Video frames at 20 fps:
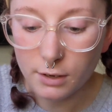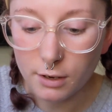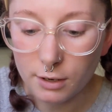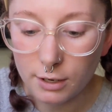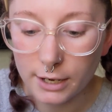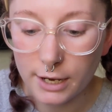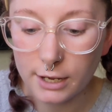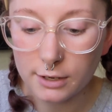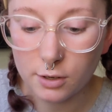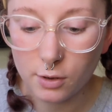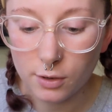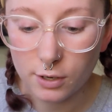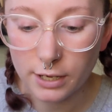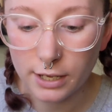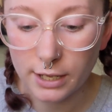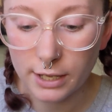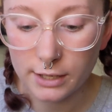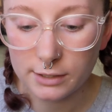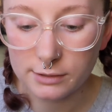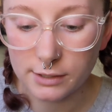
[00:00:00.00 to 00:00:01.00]
Alright, I go
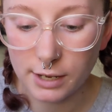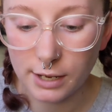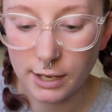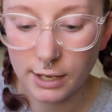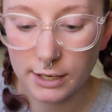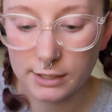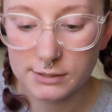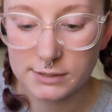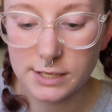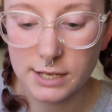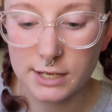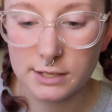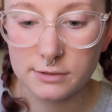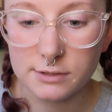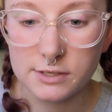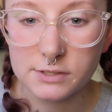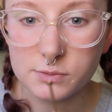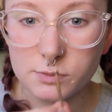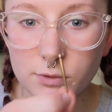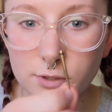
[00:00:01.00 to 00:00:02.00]
ahead and take
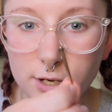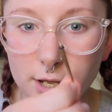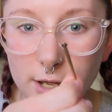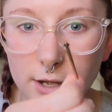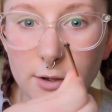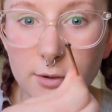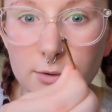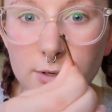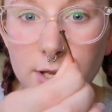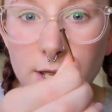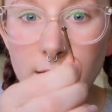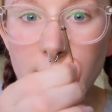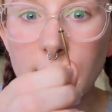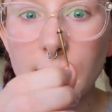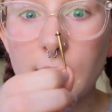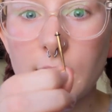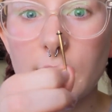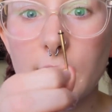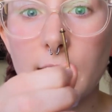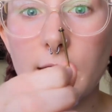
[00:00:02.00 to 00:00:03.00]
this one out.
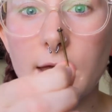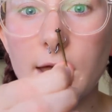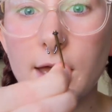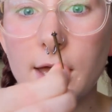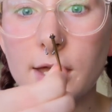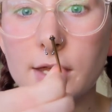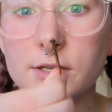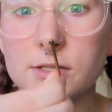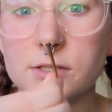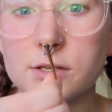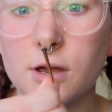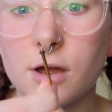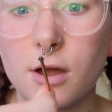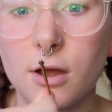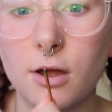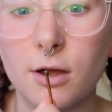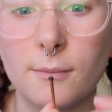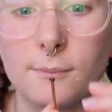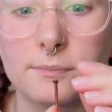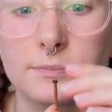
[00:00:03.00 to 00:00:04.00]
And
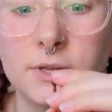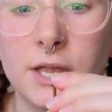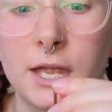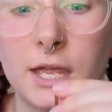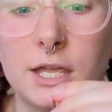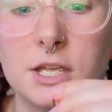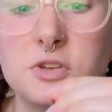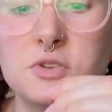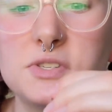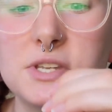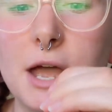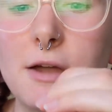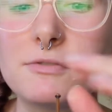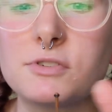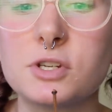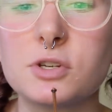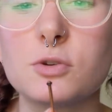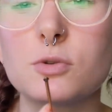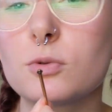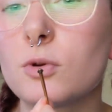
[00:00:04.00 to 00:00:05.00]
it used to have
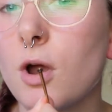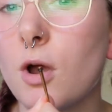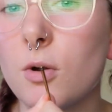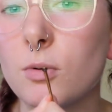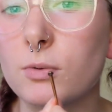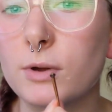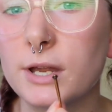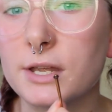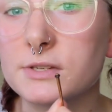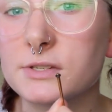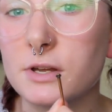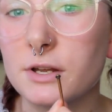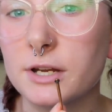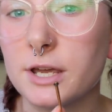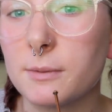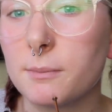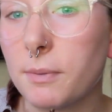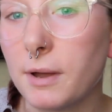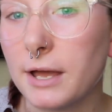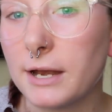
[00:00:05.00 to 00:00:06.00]
2 O-rings on
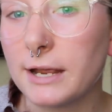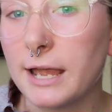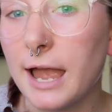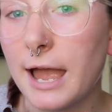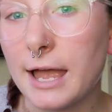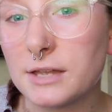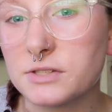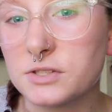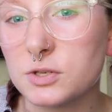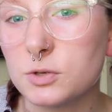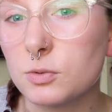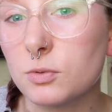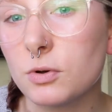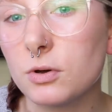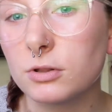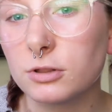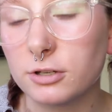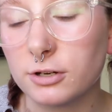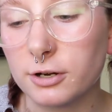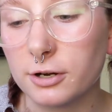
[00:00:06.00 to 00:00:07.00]
it, but as you
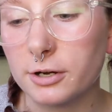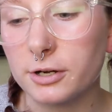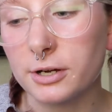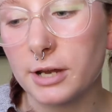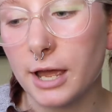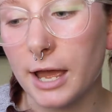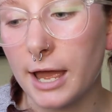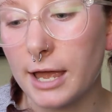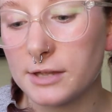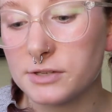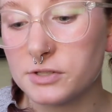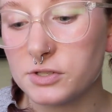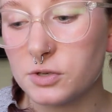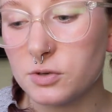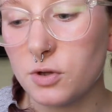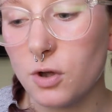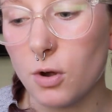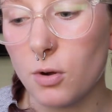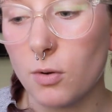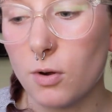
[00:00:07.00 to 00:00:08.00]
will learn as you
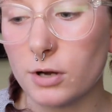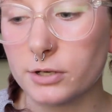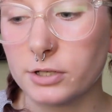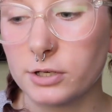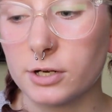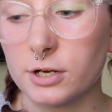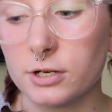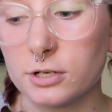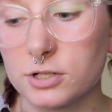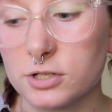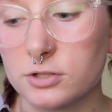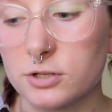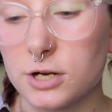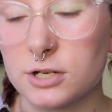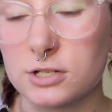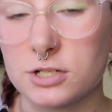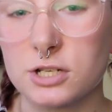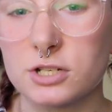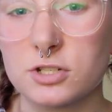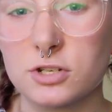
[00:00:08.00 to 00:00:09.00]
go on your ear
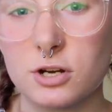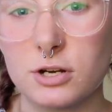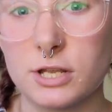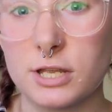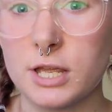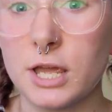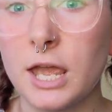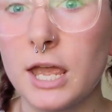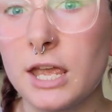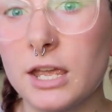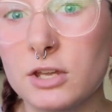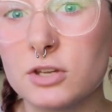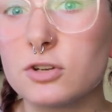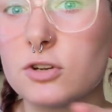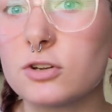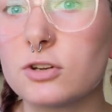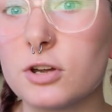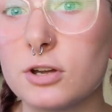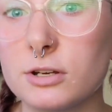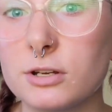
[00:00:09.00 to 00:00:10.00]
stretching journey,
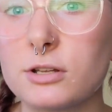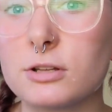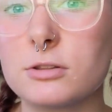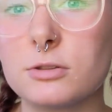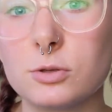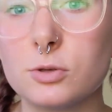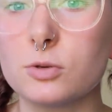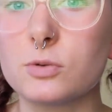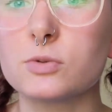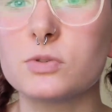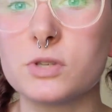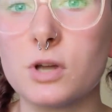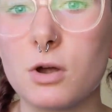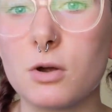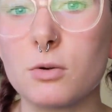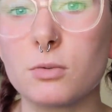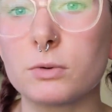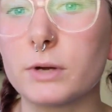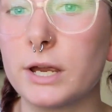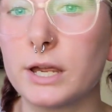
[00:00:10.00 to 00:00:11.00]
you're gonna lose
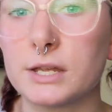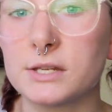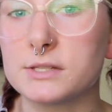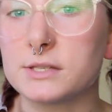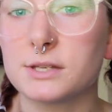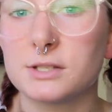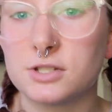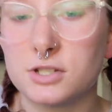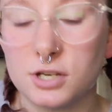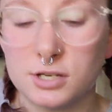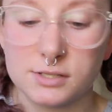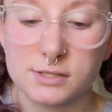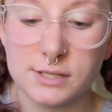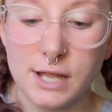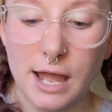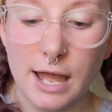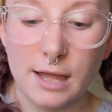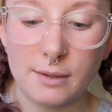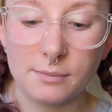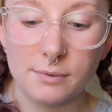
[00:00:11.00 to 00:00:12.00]
O-rings. It just
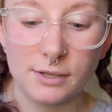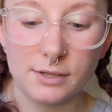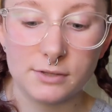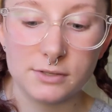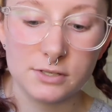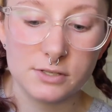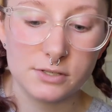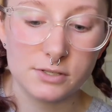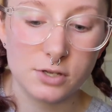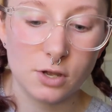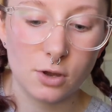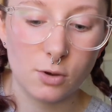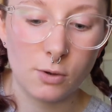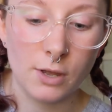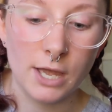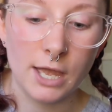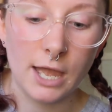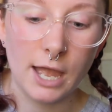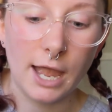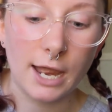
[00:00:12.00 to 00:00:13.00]
happens. So
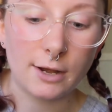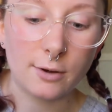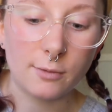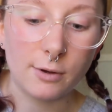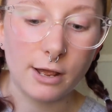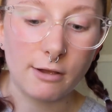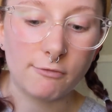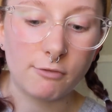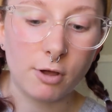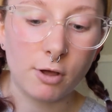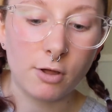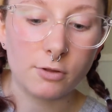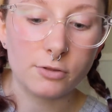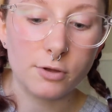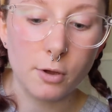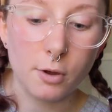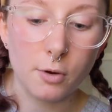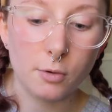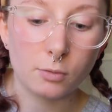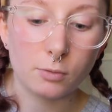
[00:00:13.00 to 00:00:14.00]
I don't have all
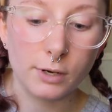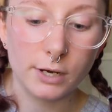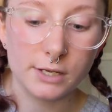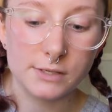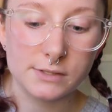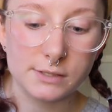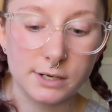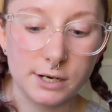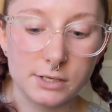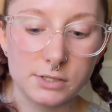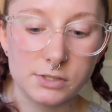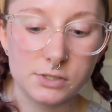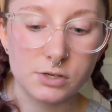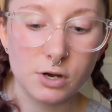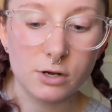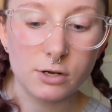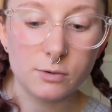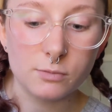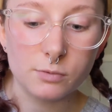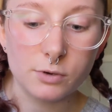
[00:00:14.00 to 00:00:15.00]
the O-rings that I
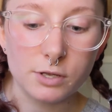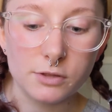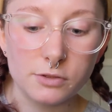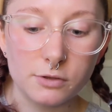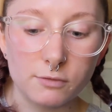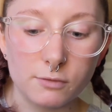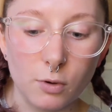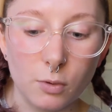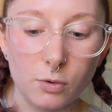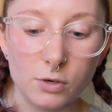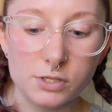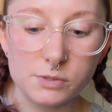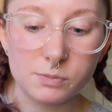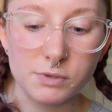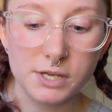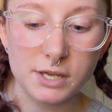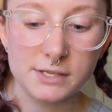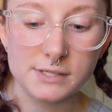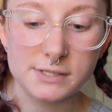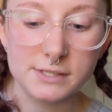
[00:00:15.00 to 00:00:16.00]
started with, of course,
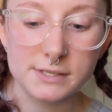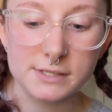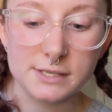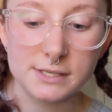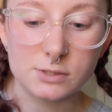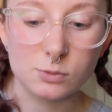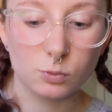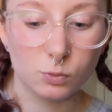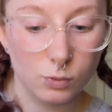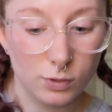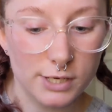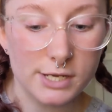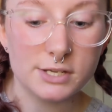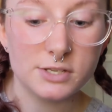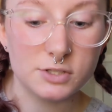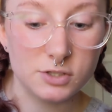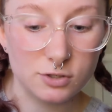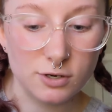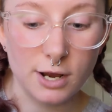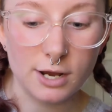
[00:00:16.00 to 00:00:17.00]
because this is
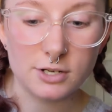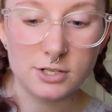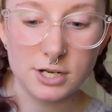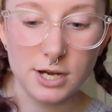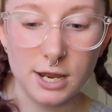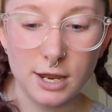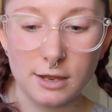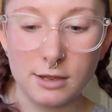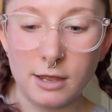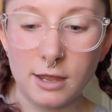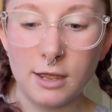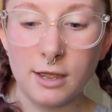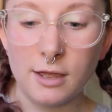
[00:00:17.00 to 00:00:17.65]
re-stretching